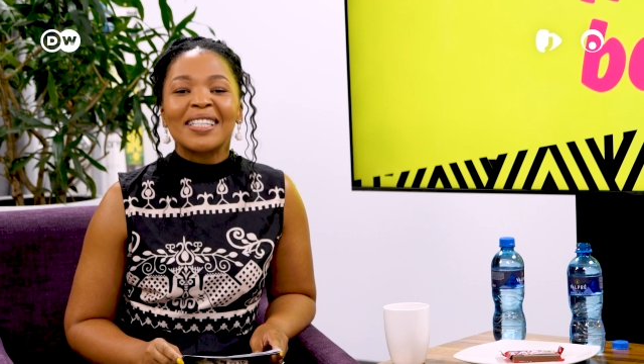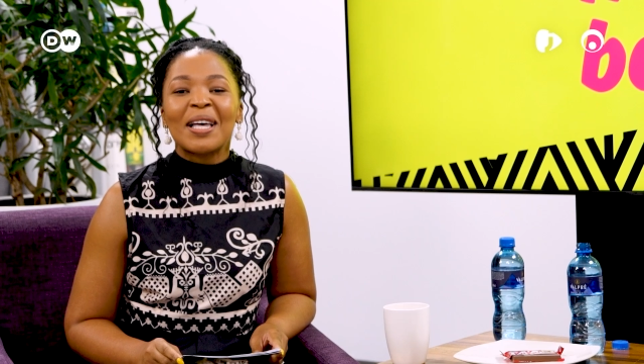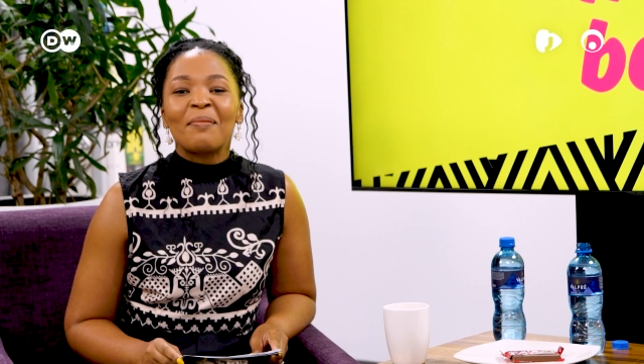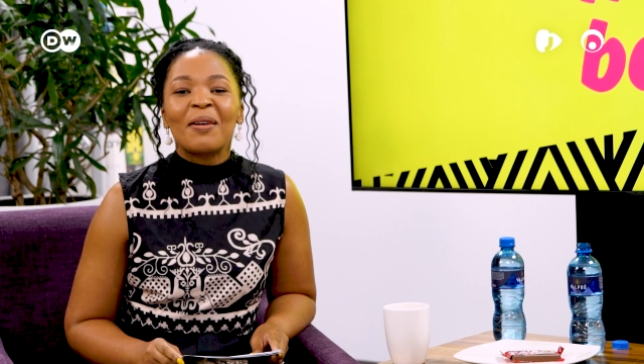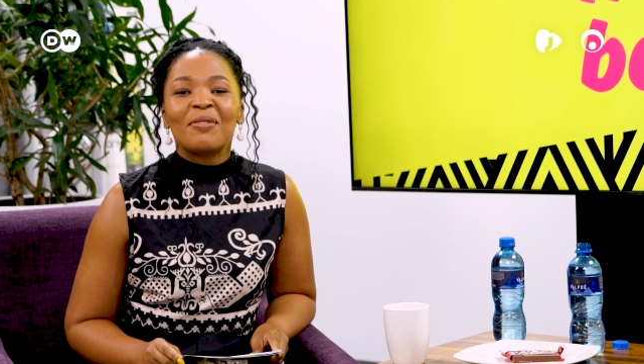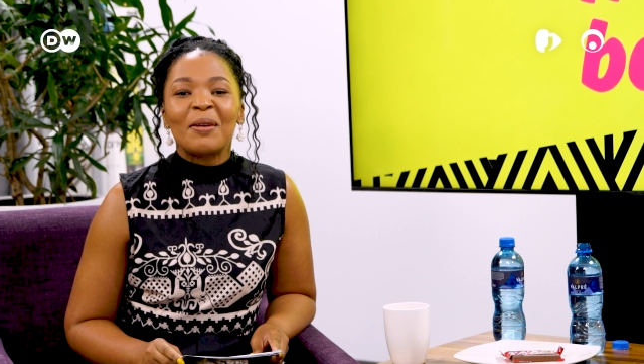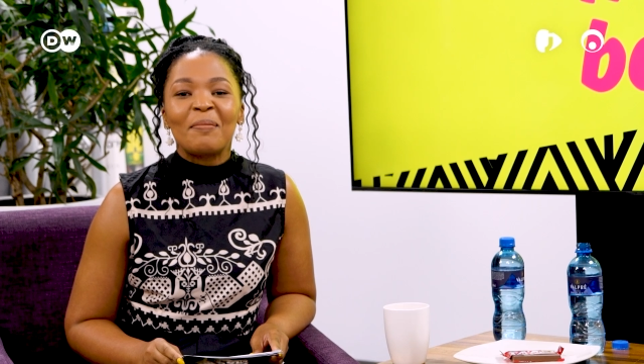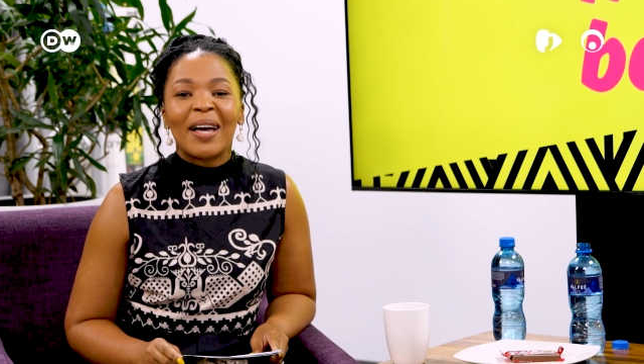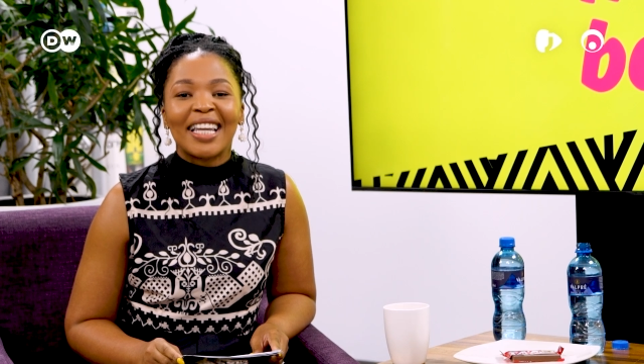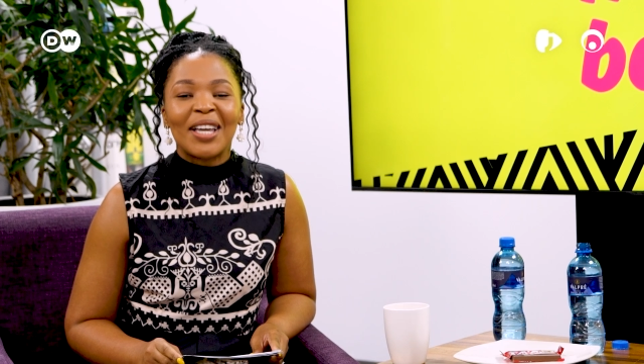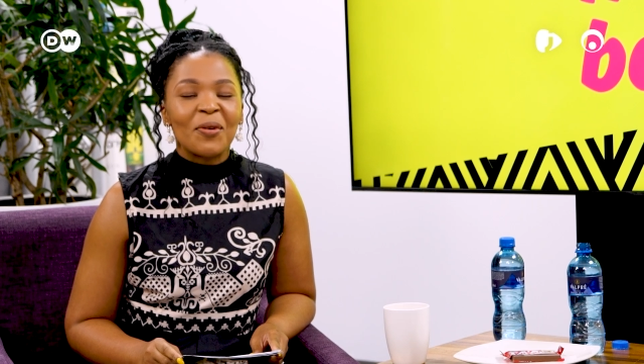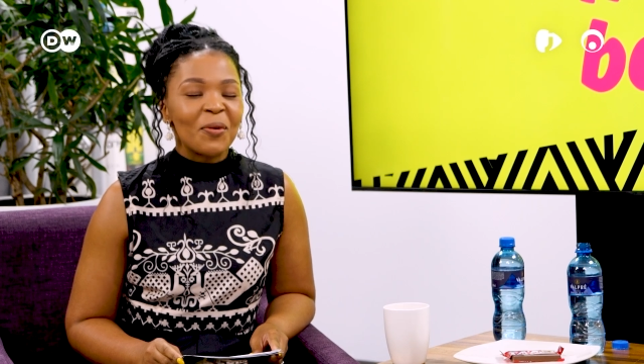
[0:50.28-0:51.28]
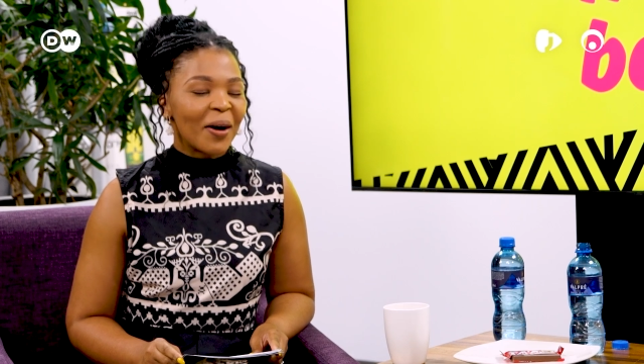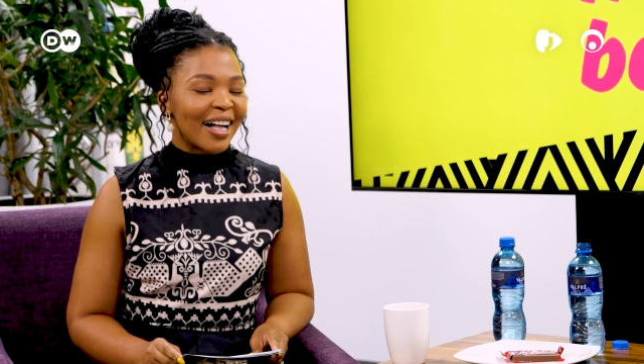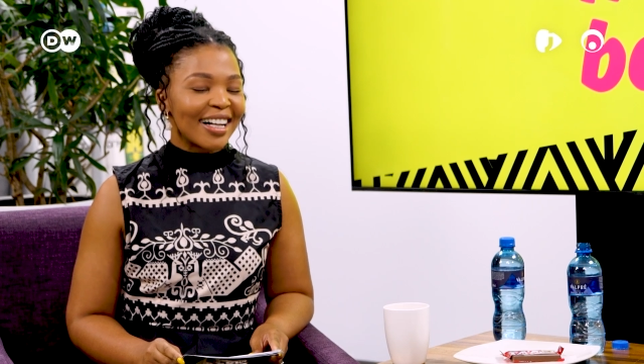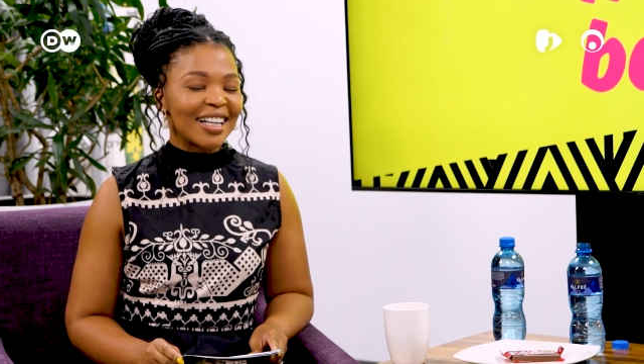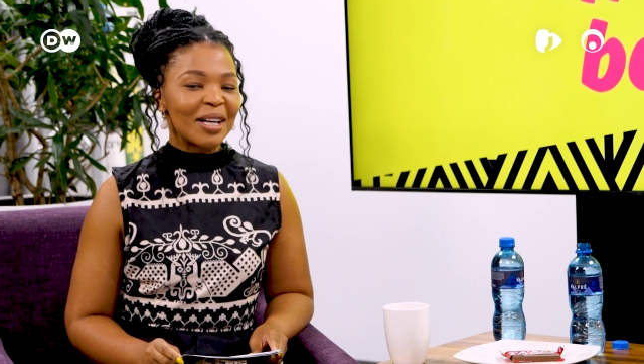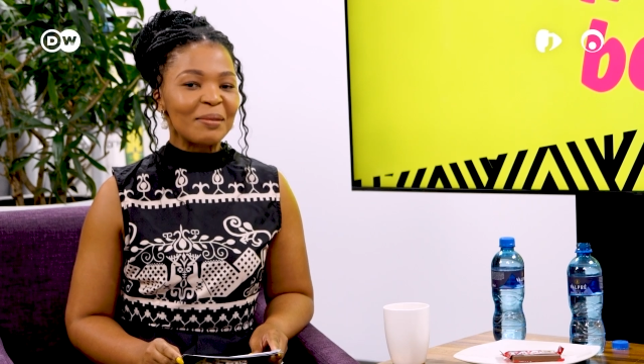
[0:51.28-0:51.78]
What's up, everybody?
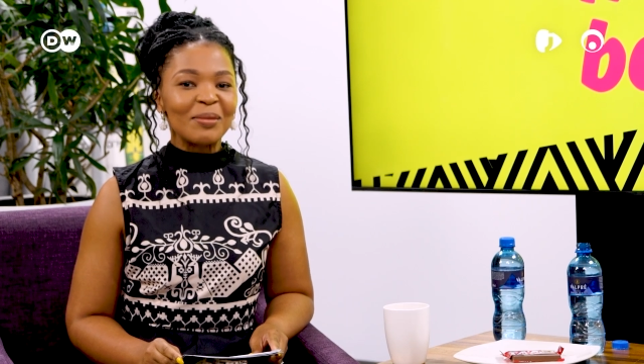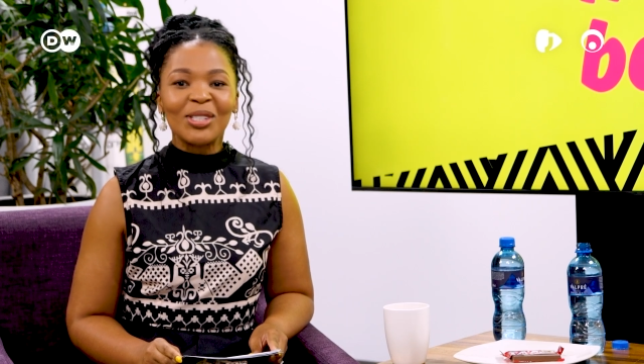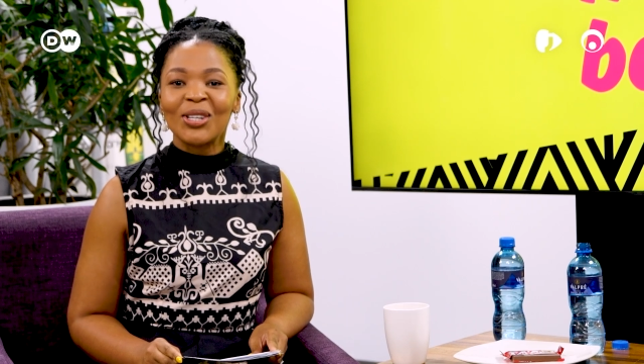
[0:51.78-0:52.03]
Welcome